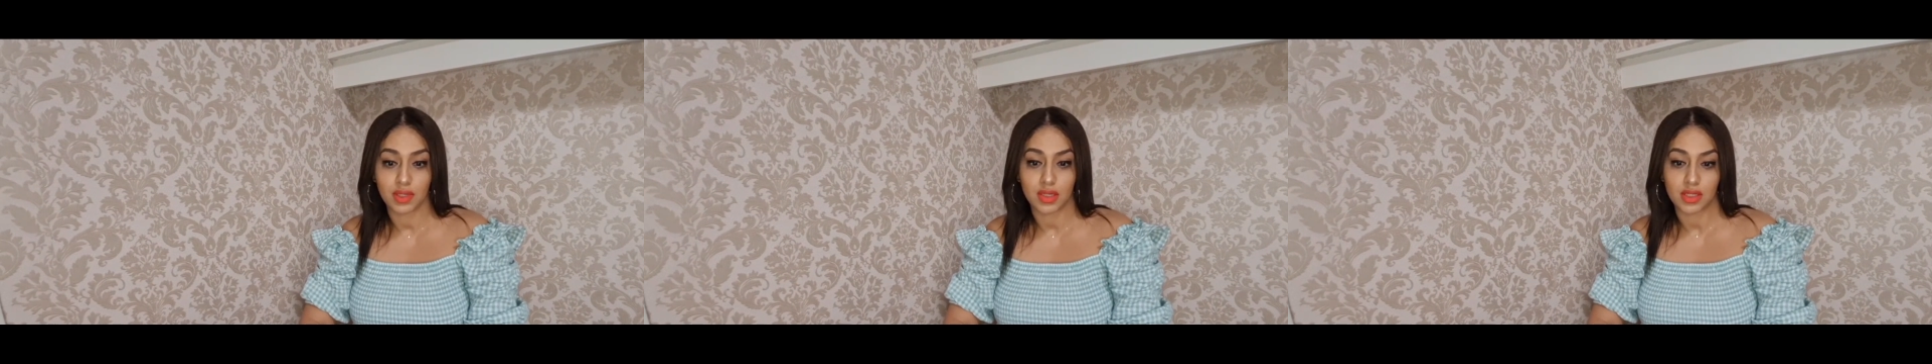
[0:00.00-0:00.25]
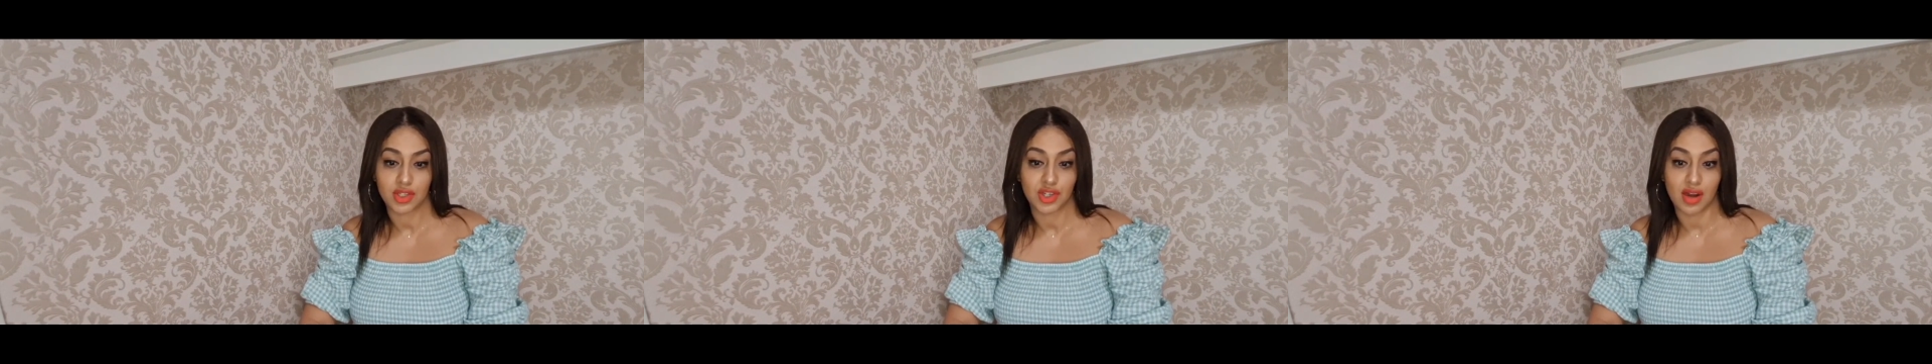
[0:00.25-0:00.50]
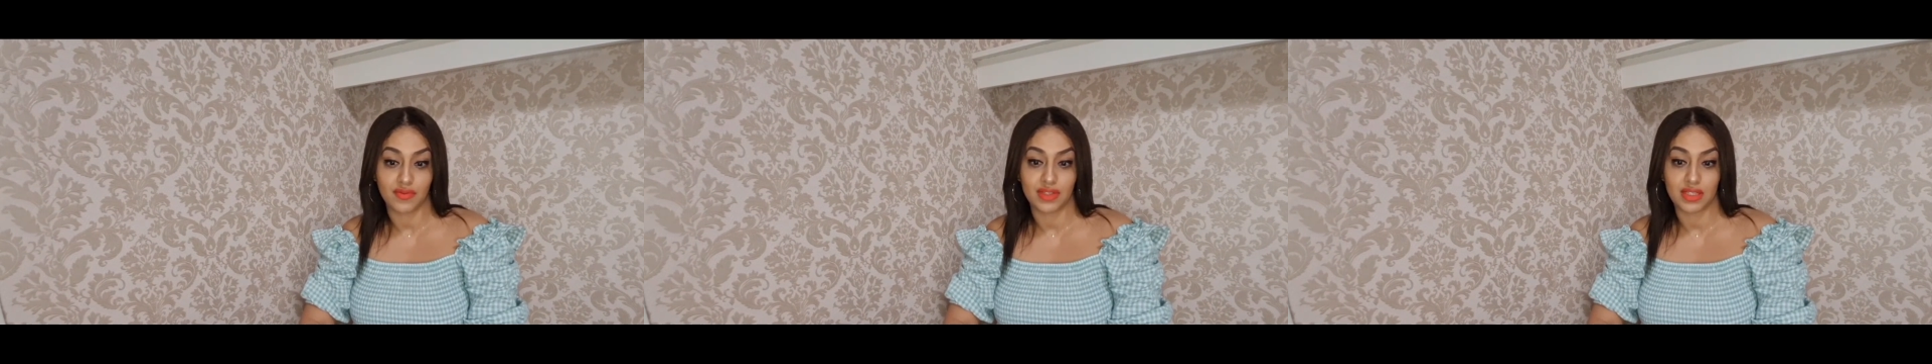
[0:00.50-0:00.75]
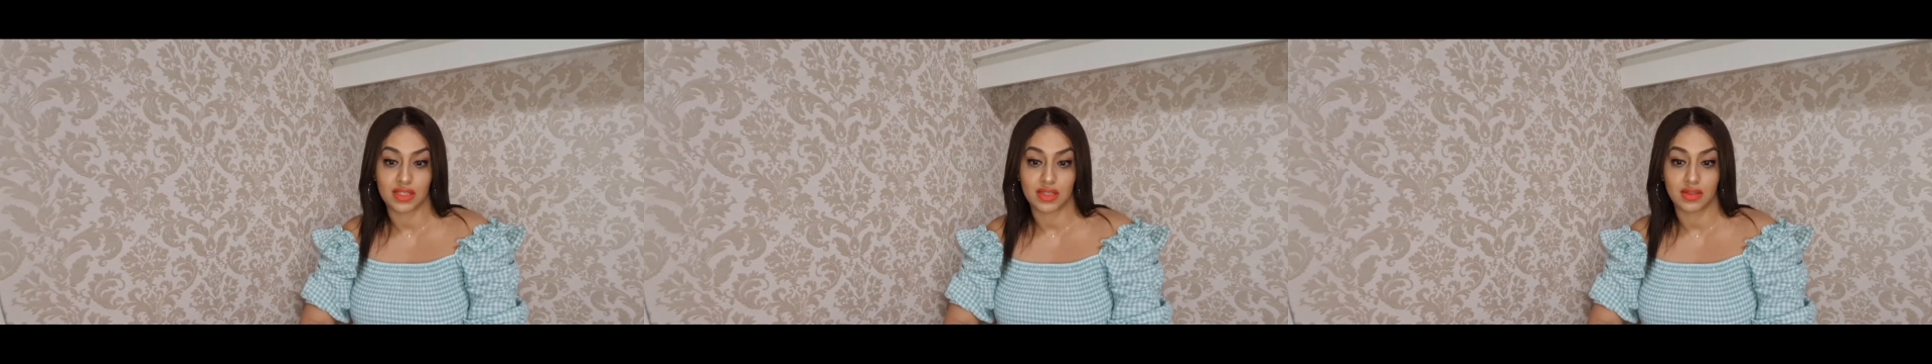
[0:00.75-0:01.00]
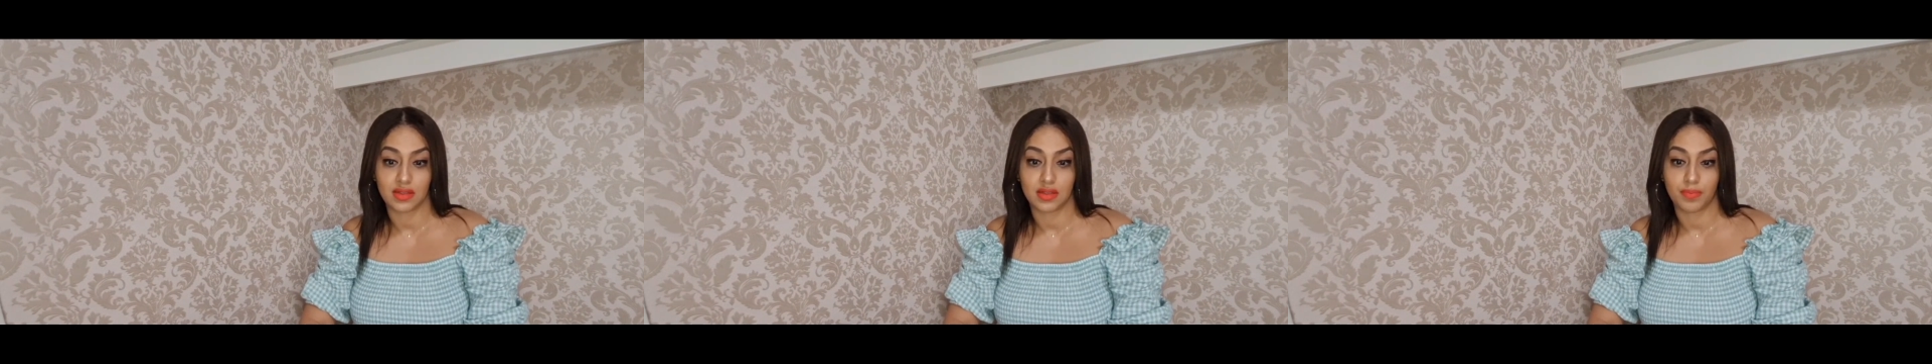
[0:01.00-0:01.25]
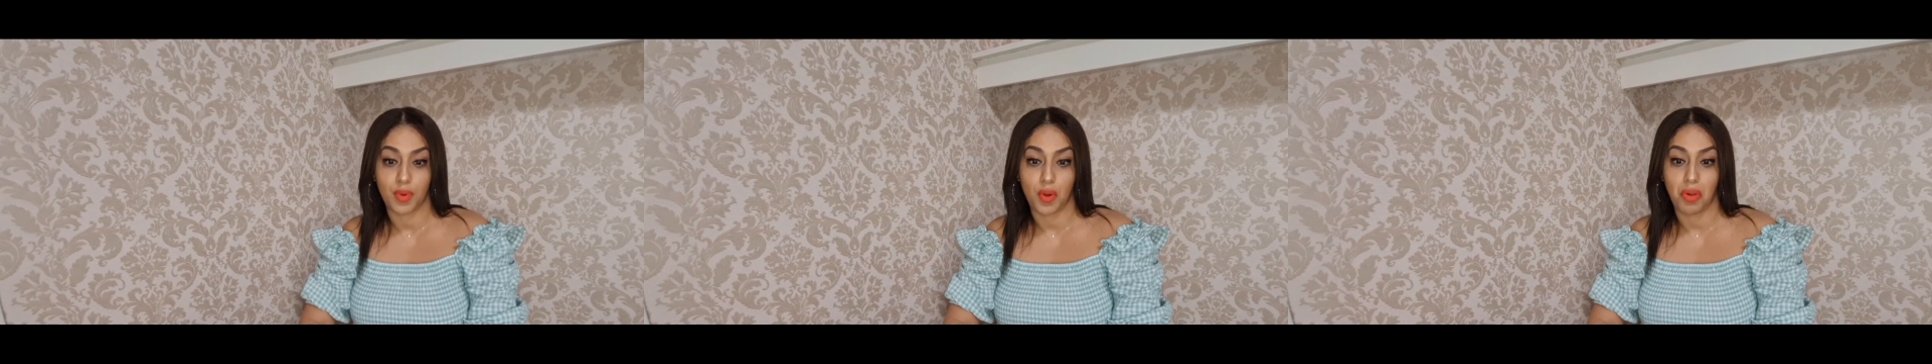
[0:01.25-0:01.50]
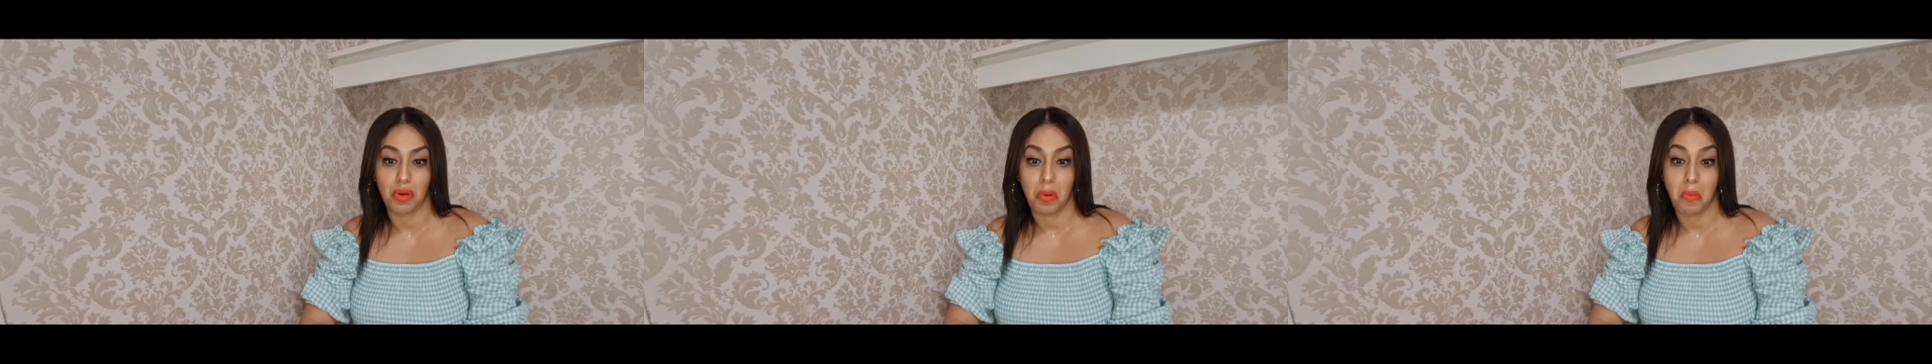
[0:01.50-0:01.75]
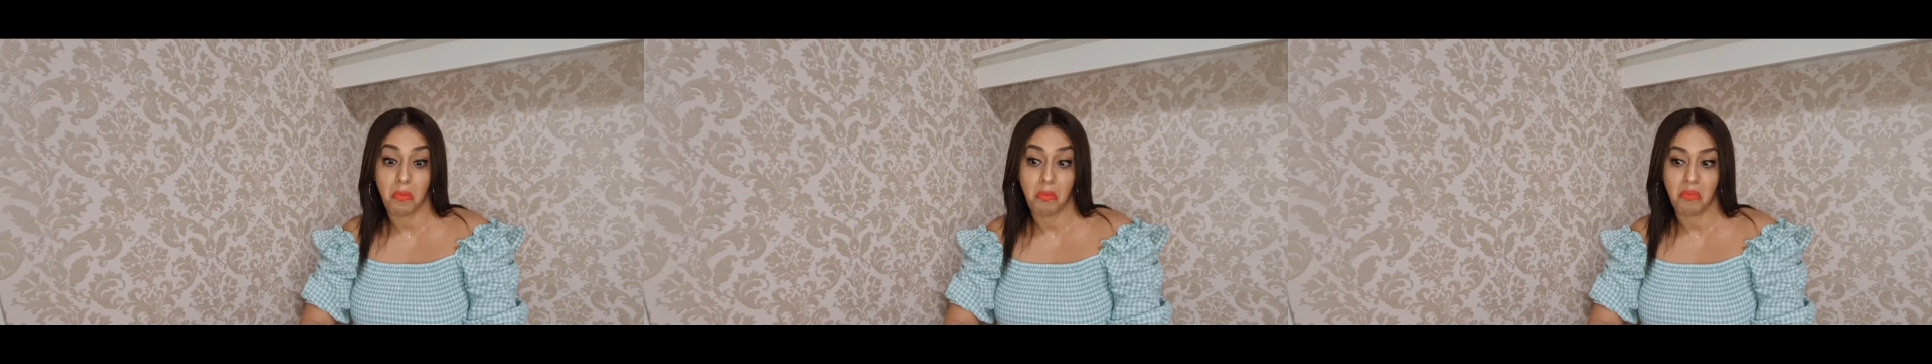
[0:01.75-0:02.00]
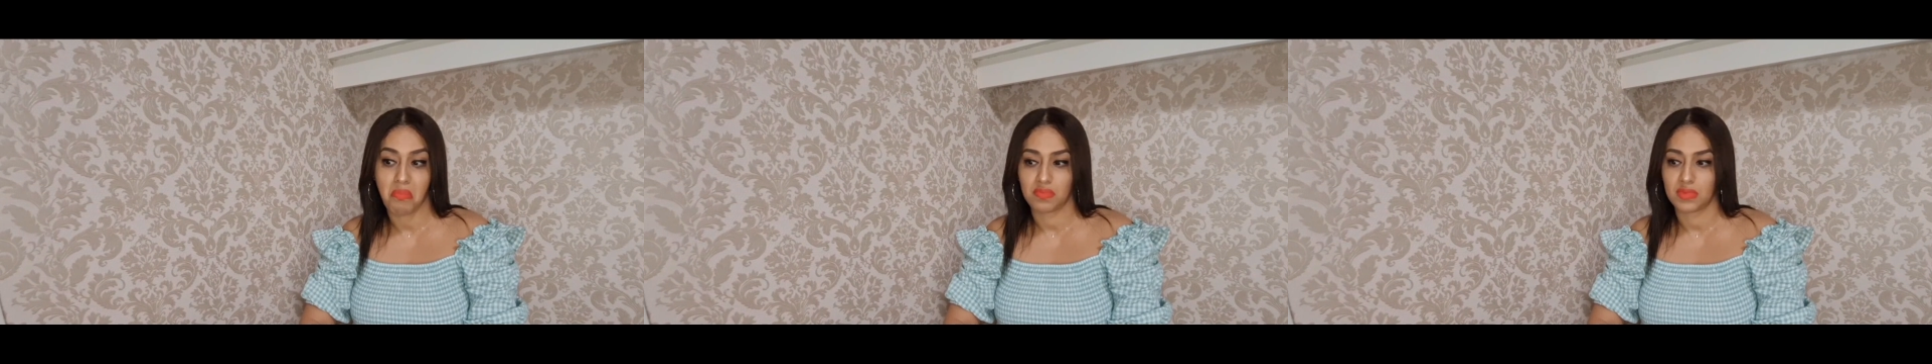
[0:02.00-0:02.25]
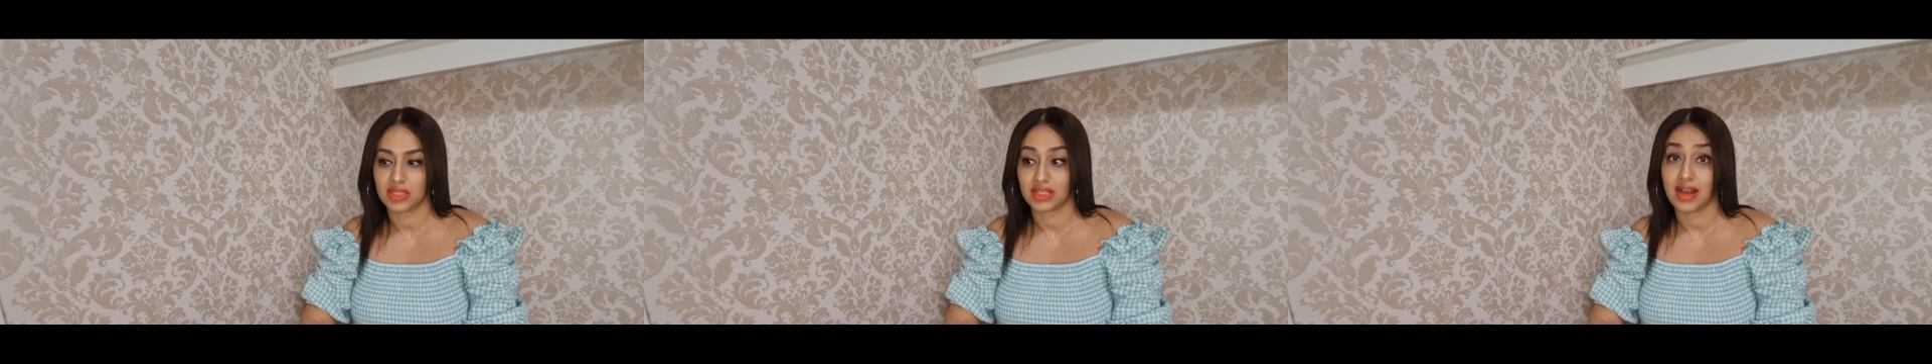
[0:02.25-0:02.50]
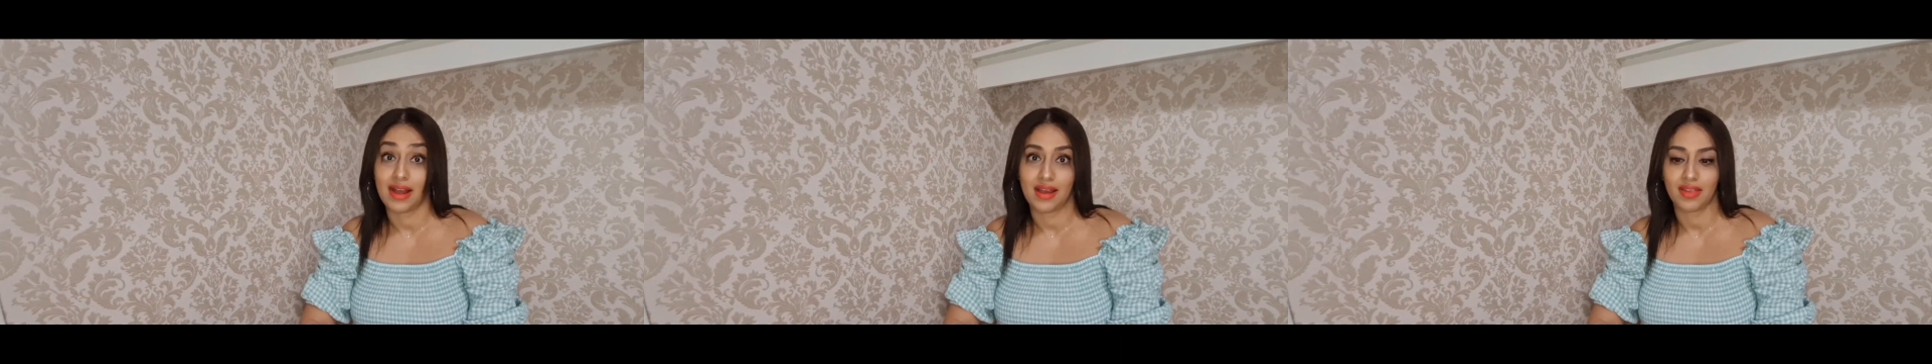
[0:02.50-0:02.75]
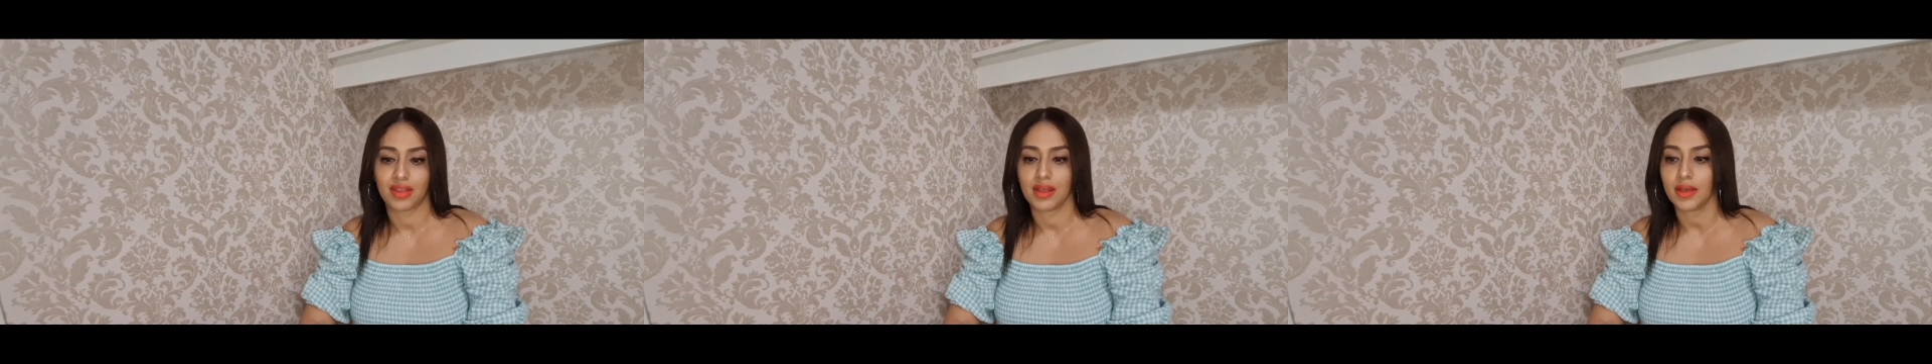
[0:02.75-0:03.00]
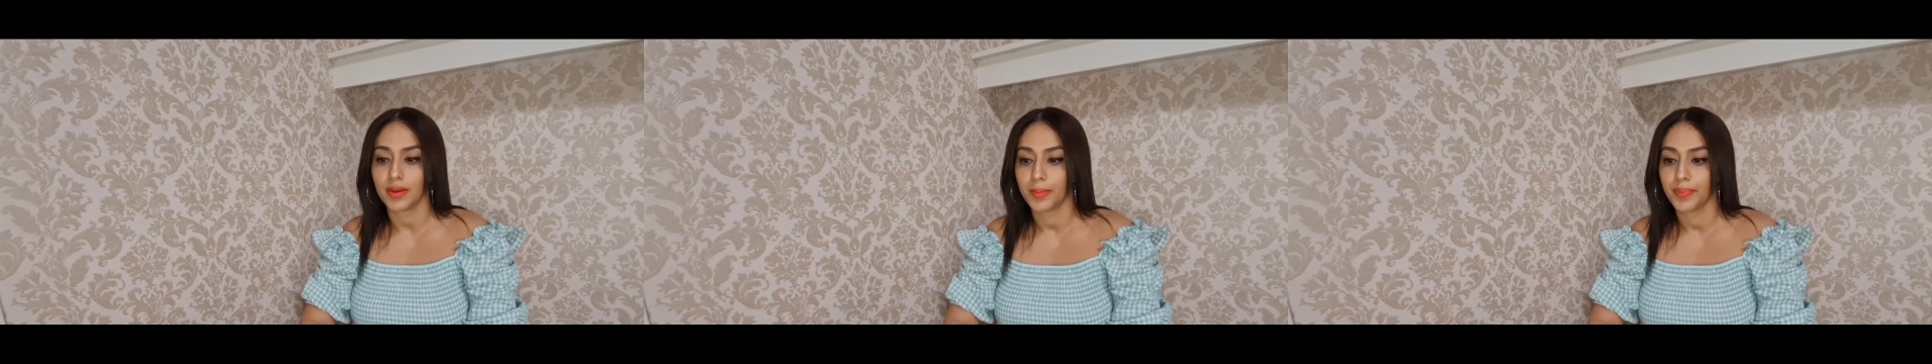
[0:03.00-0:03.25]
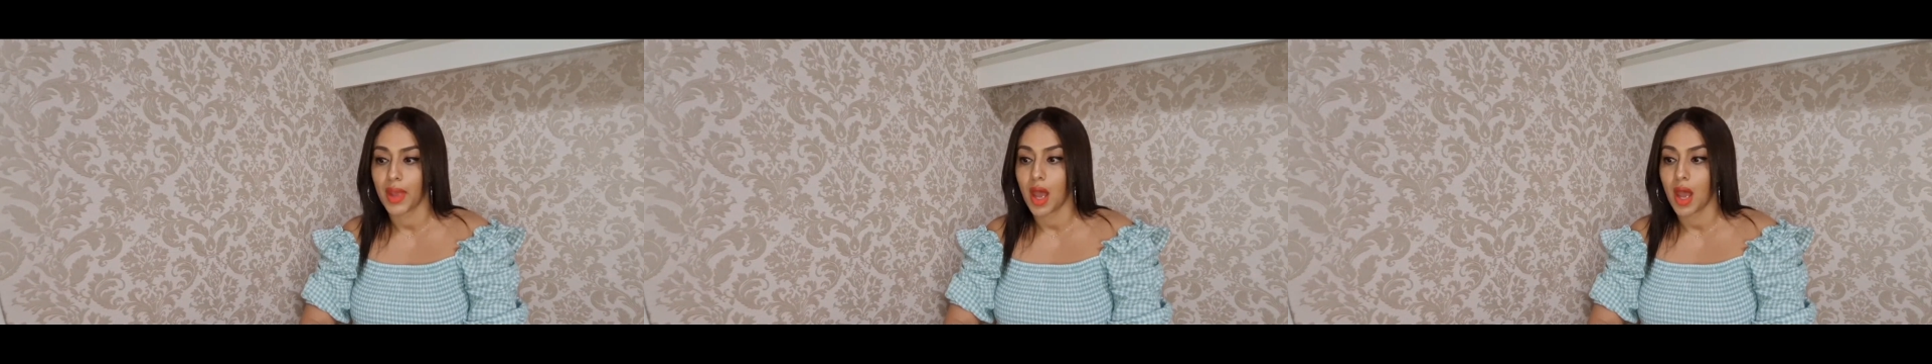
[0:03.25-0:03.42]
because Sean Vincent the Paul is a guy, I think.